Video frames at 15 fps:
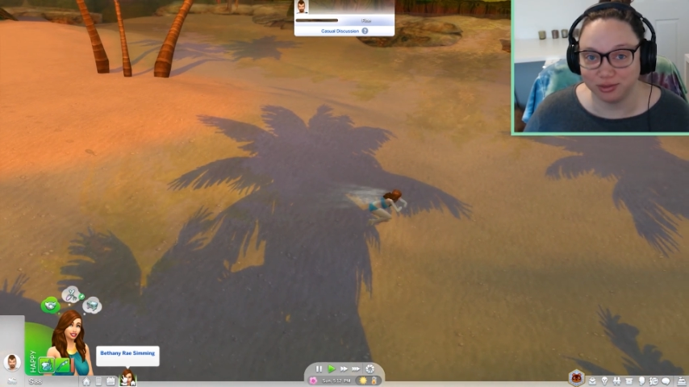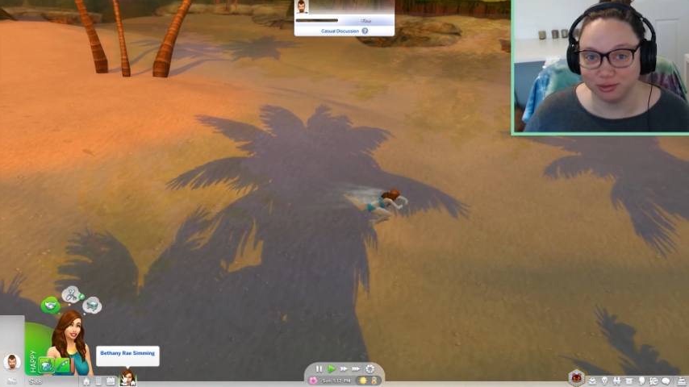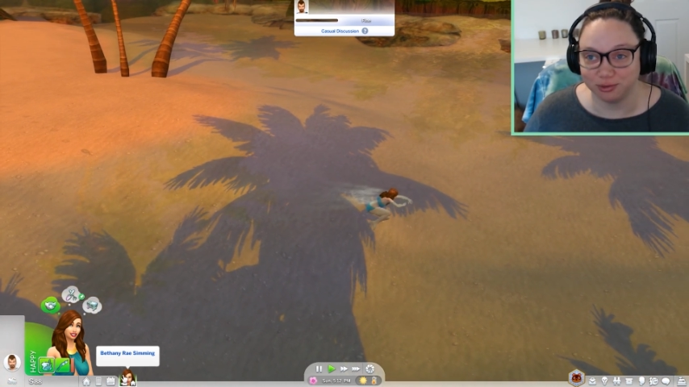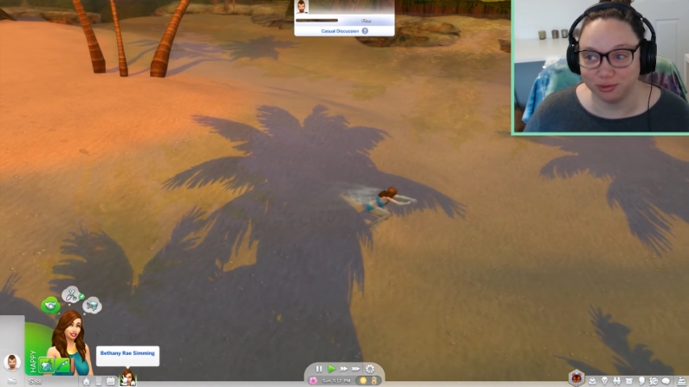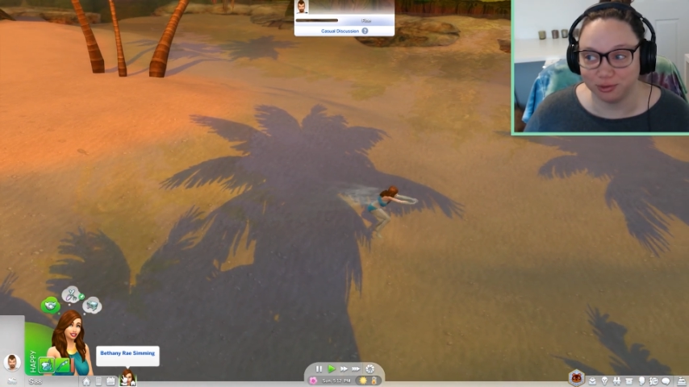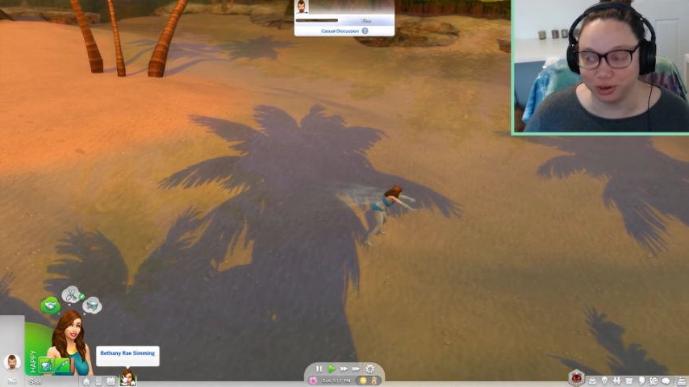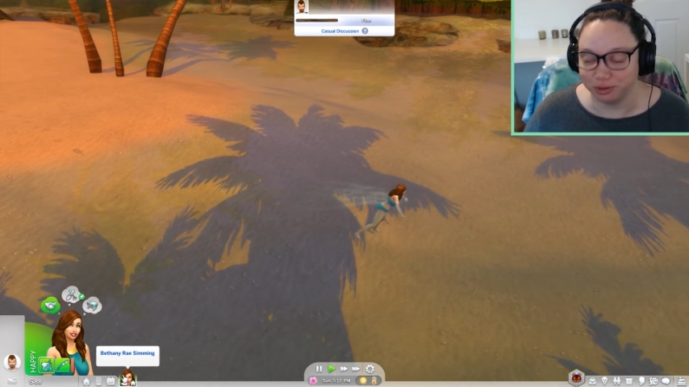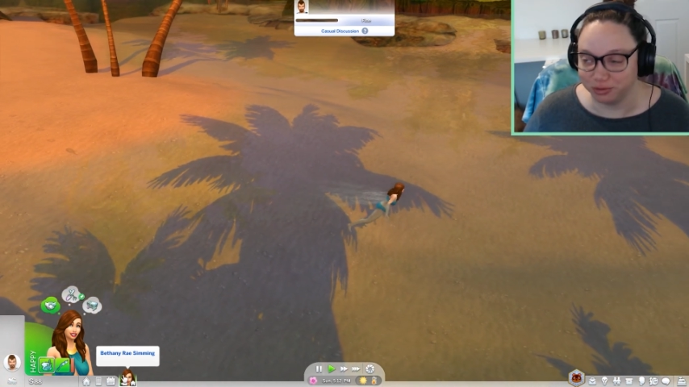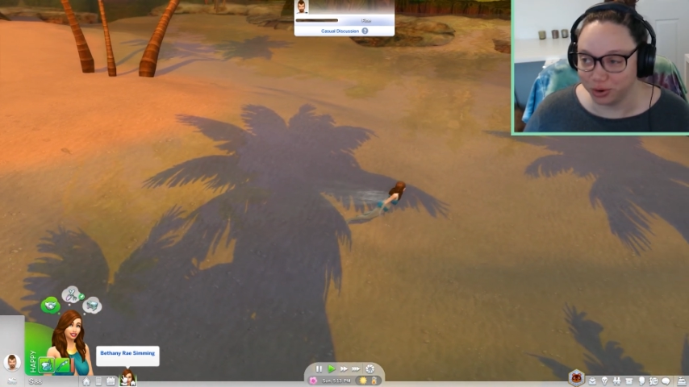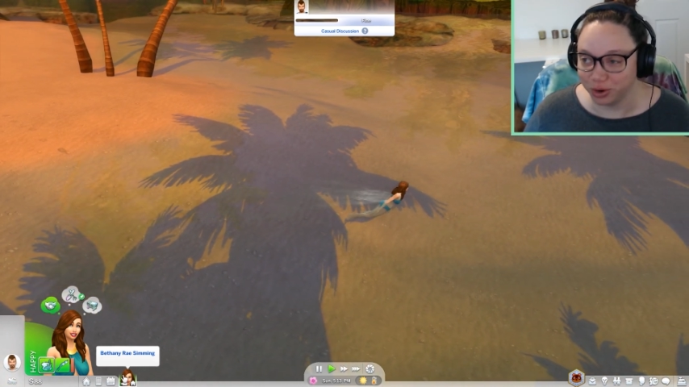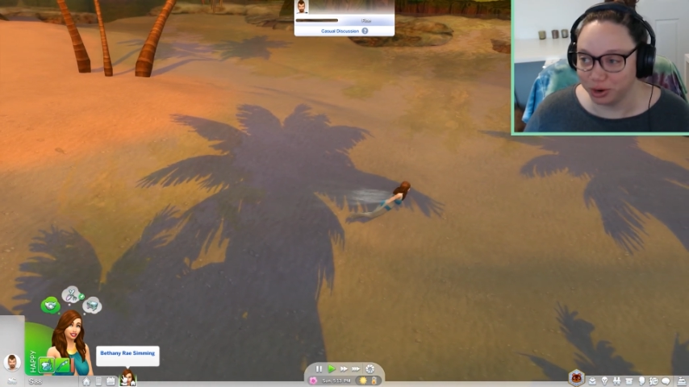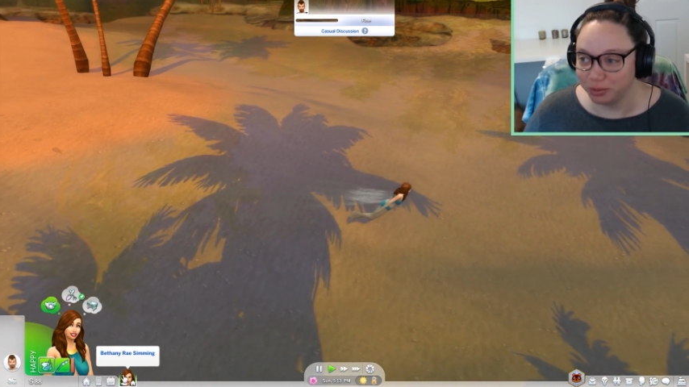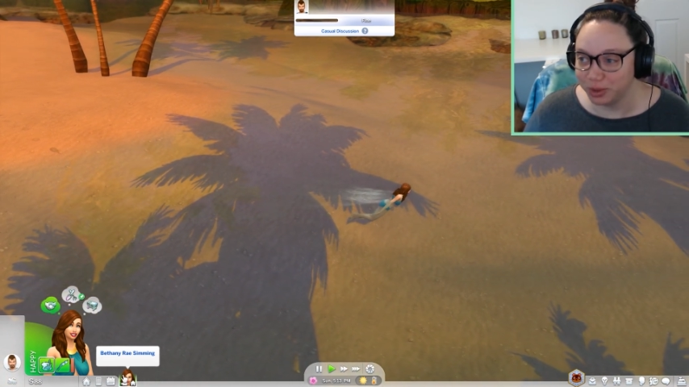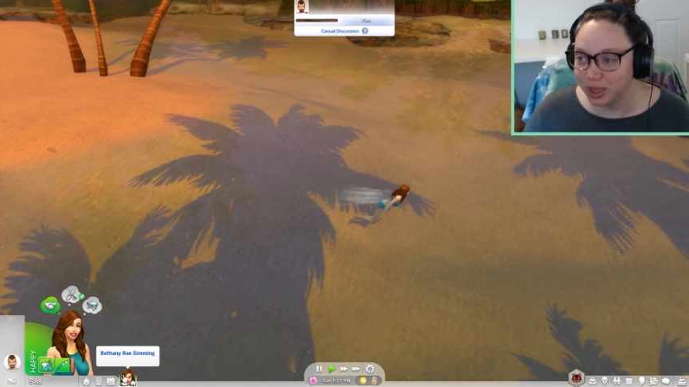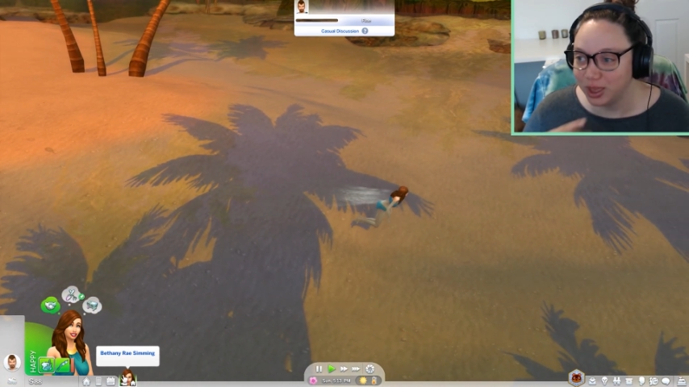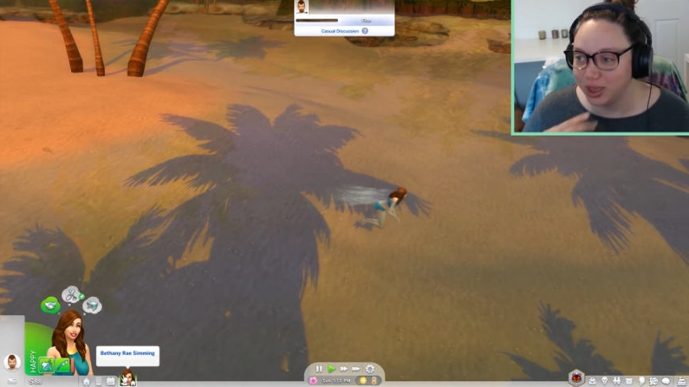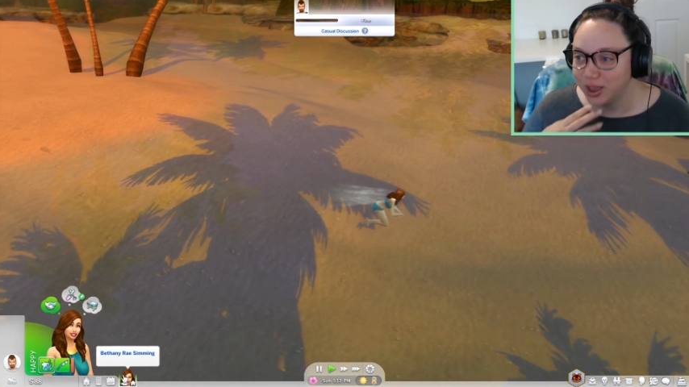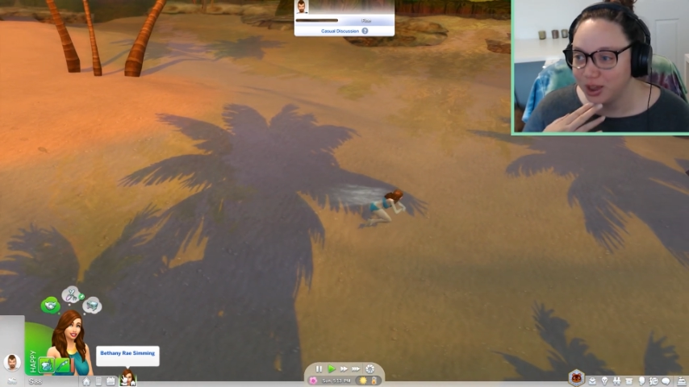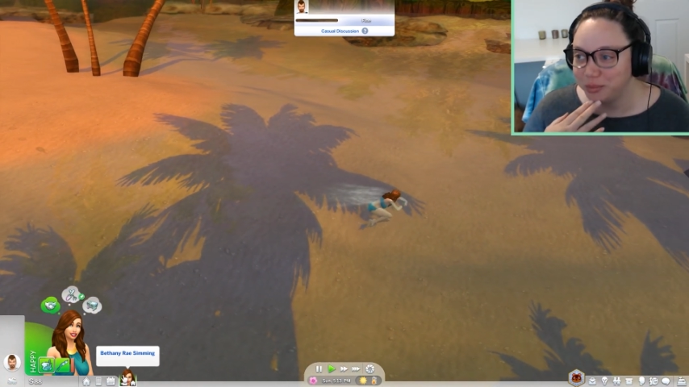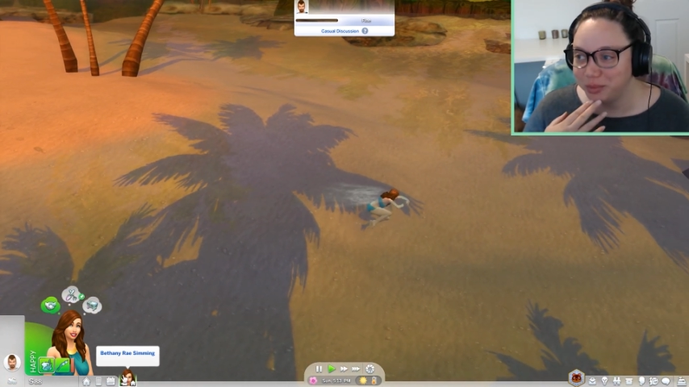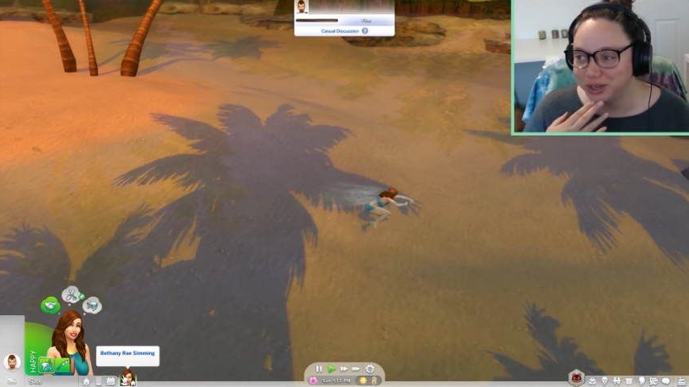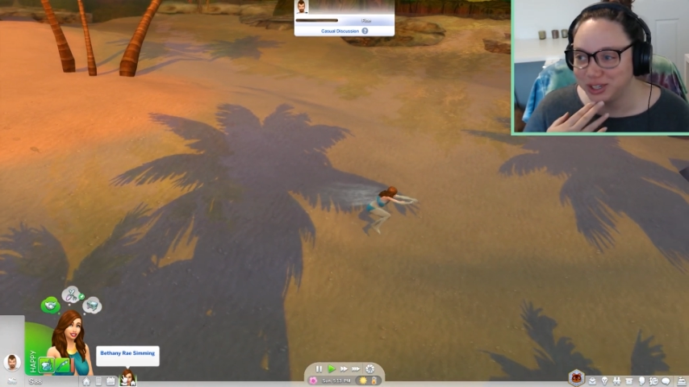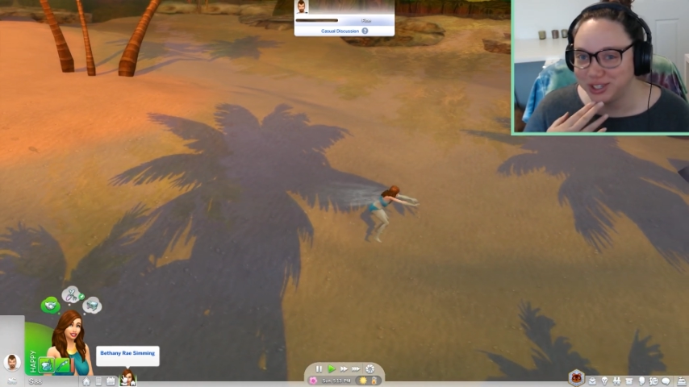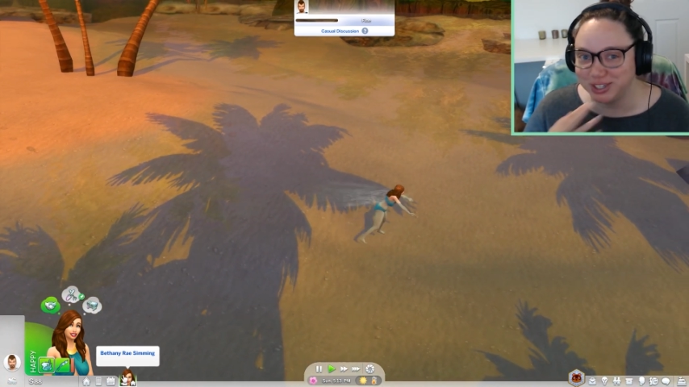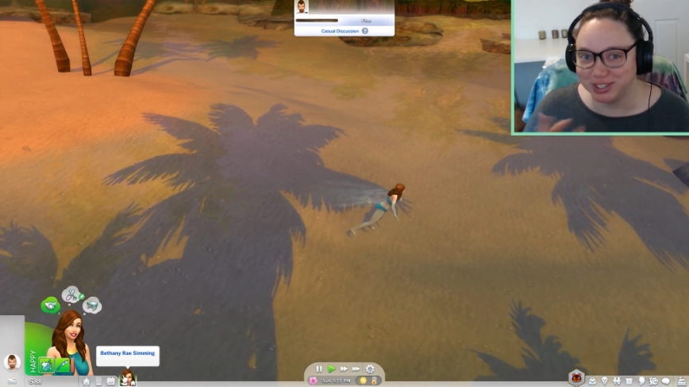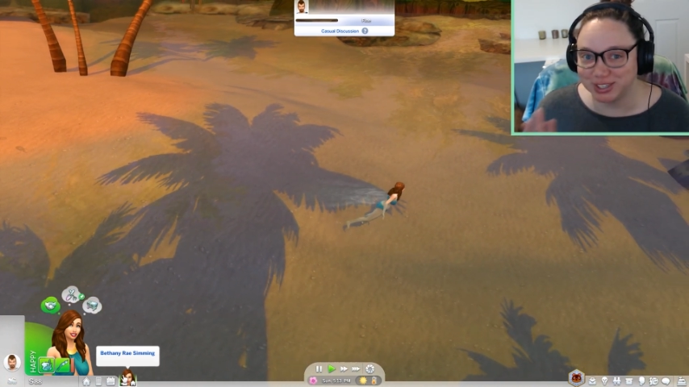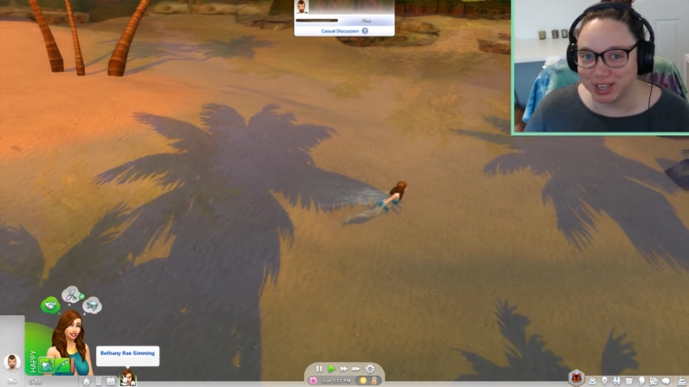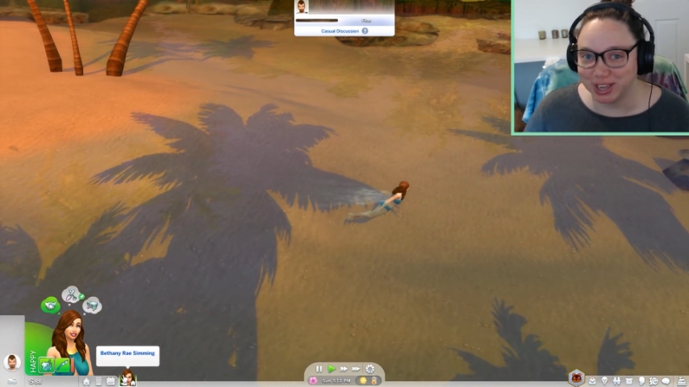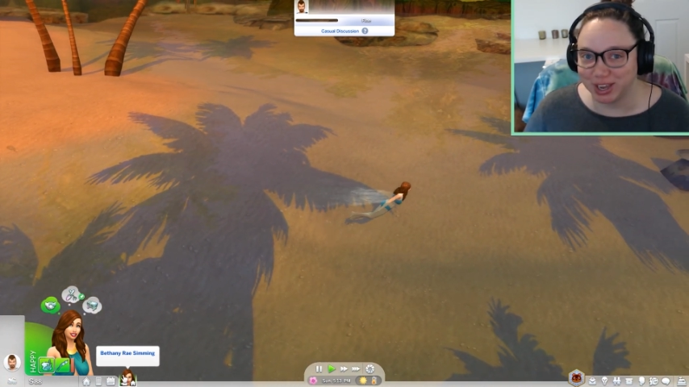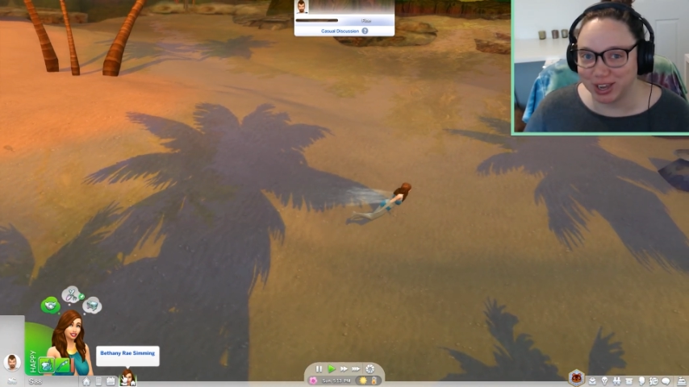Freeform, but she's
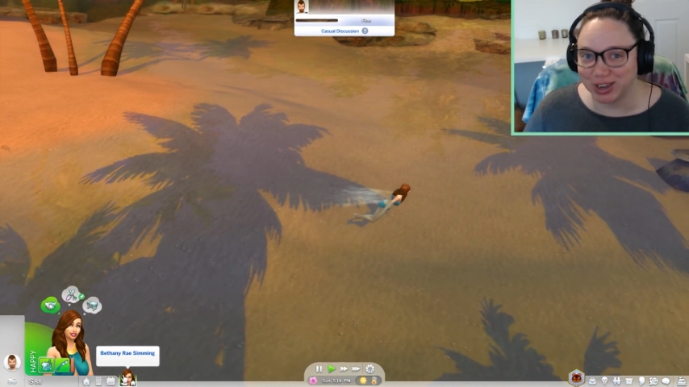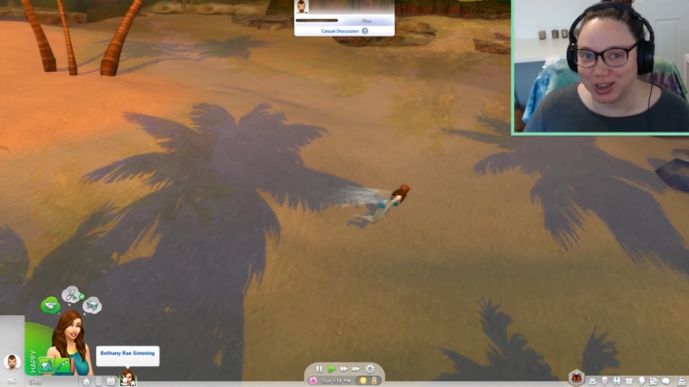like